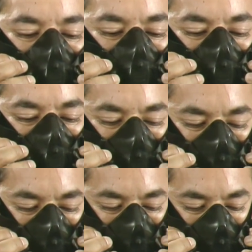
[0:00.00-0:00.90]
pressure
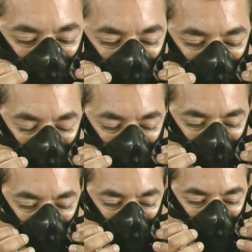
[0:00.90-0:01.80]
test, cover
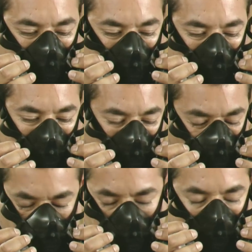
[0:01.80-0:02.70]
the air
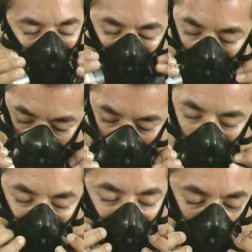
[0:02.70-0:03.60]
inlets of the respirator
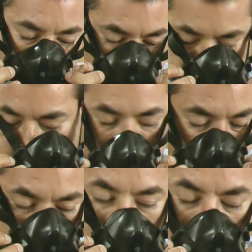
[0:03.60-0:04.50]
and inhale
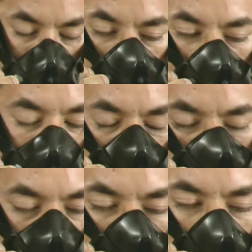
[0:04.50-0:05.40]
slightly
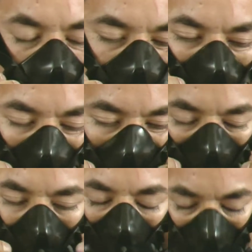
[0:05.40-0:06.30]
then hold your
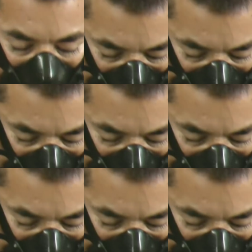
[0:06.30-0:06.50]
breath for